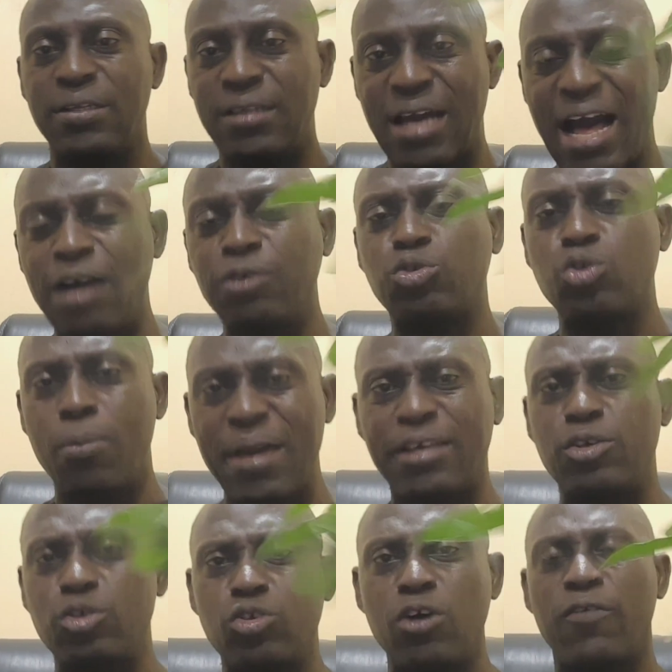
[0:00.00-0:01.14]
how to make
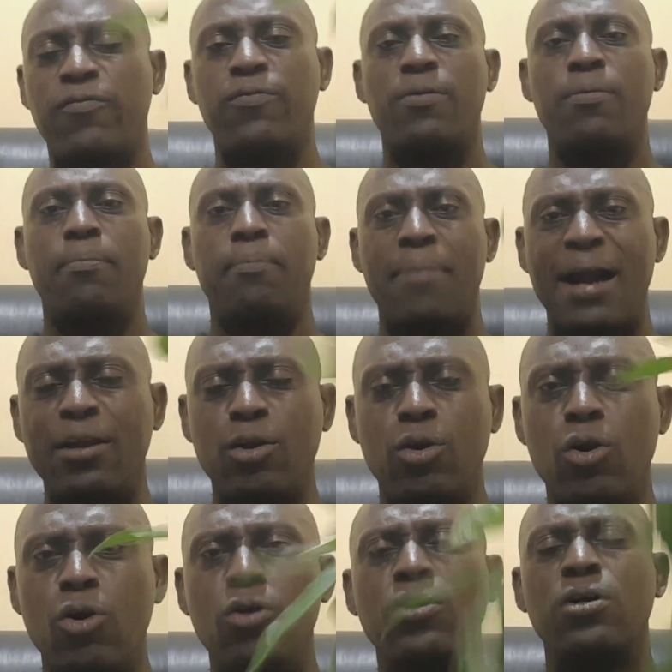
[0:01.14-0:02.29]
use of
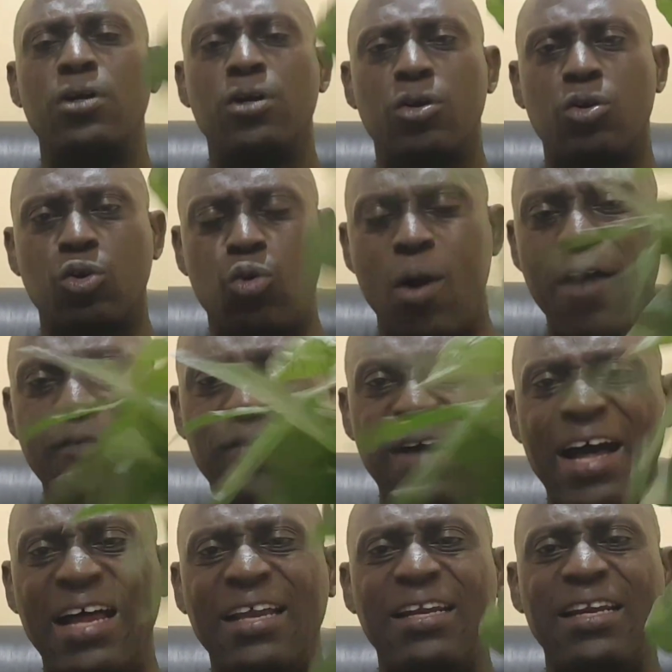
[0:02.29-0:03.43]
mango,
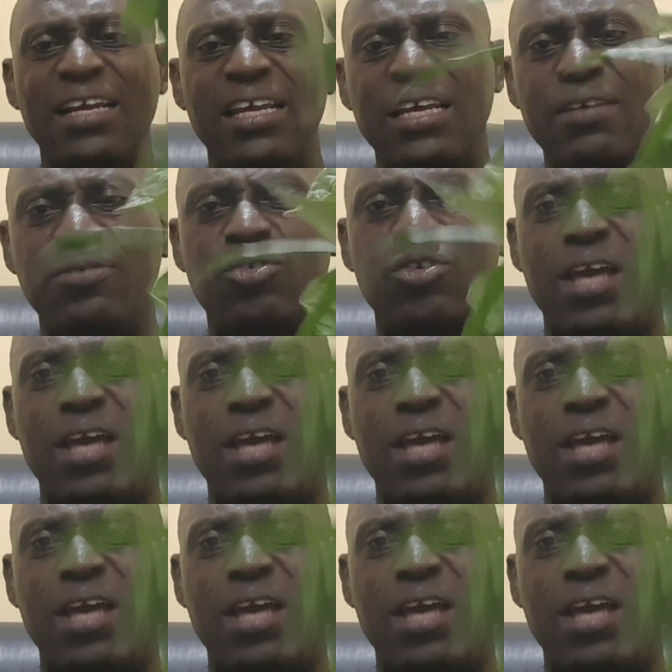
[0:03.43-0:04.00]
guava leaves